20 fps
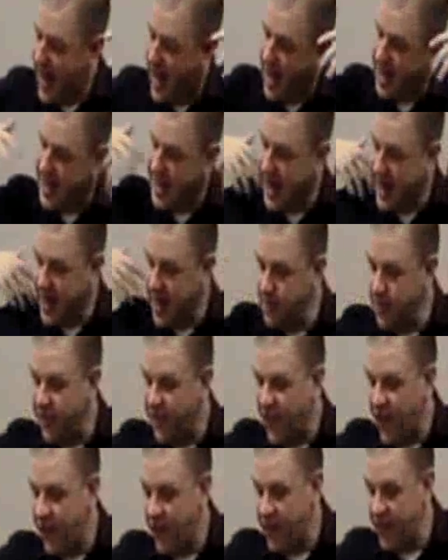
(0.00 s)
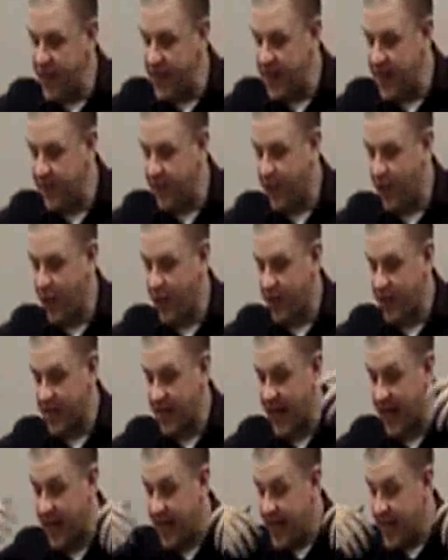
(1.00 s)
Uh, can I come before him with it? For
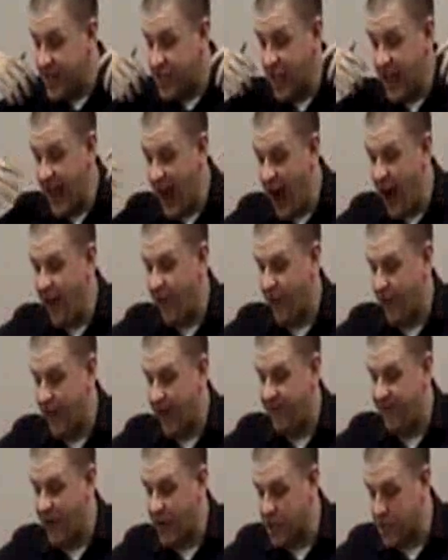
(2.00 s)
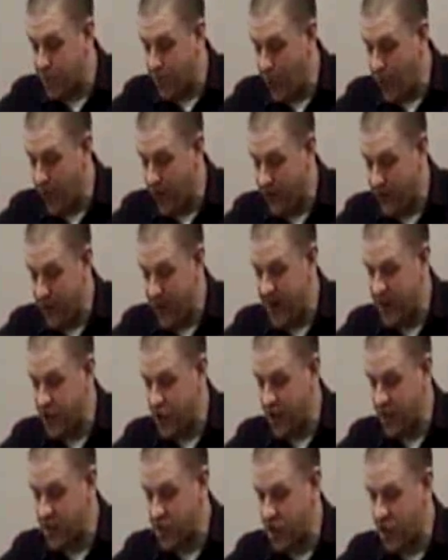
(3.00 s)
can I shall I offer my firstborn for my
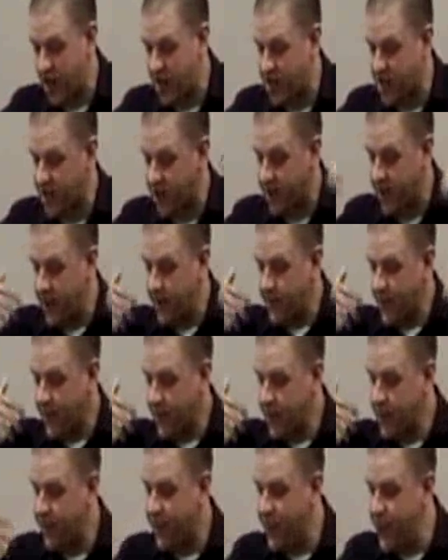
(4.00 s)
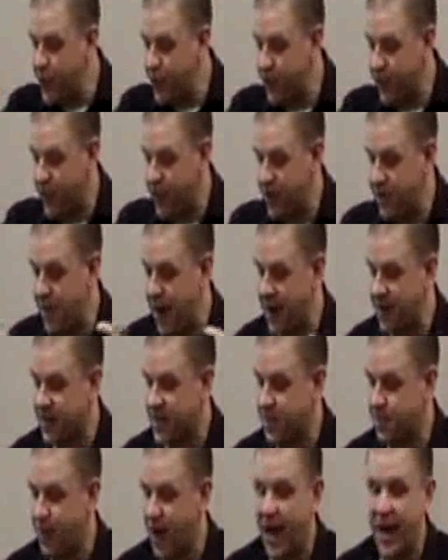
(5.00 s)
transgression, from the food, fruit of my
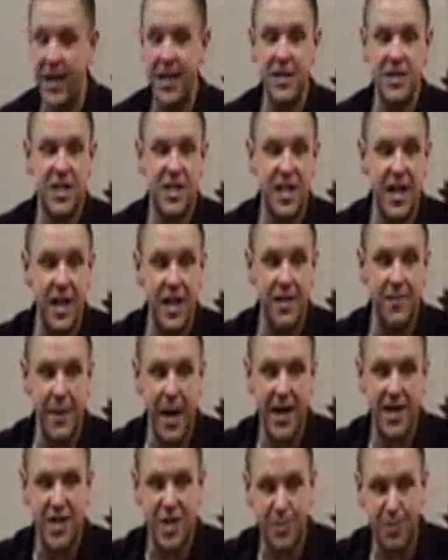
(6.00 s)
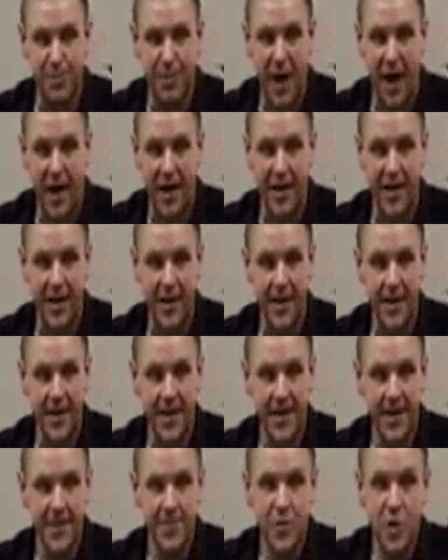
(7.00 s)
body and sin of my body?
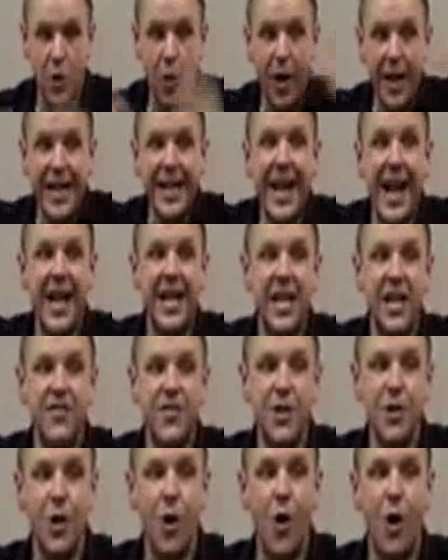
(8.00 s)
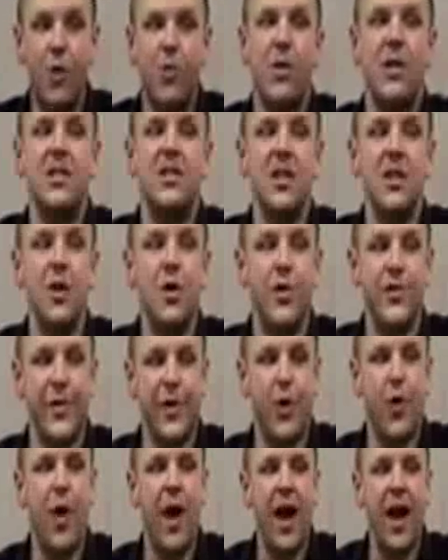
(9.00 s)
So, what can I give the Lord? What does the Lord
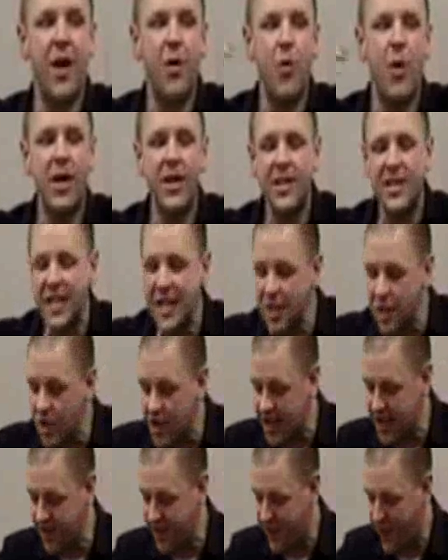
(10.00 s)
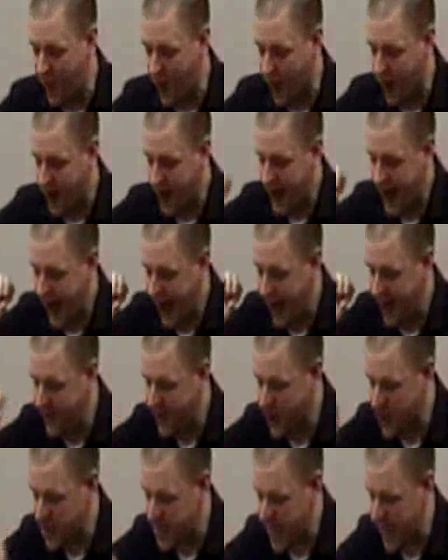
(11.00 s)
require? What is He looking for? And
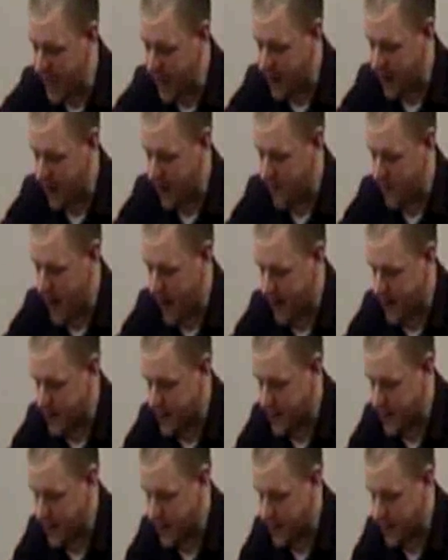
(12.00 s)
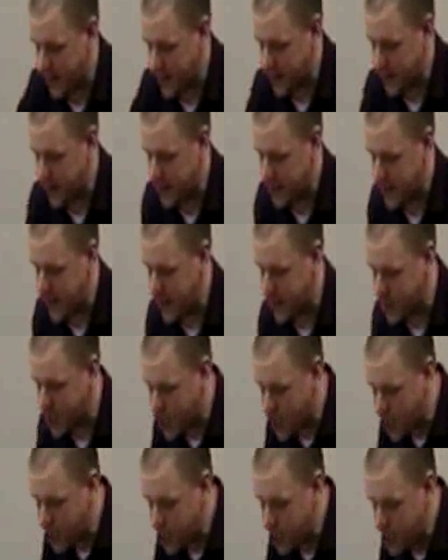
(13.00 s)
verse 8 of Micah 6 says this He has
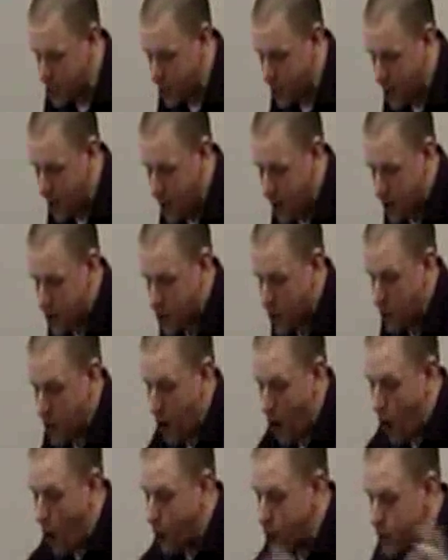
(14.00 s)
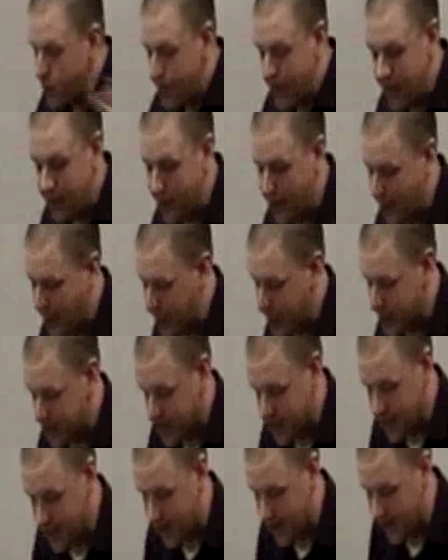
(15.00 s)
shown you, shown all you people what
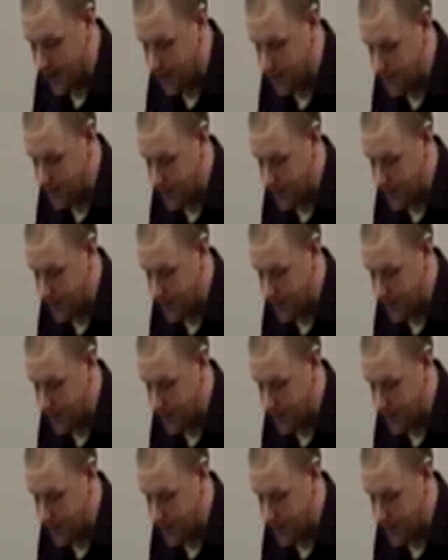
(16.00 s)
is good.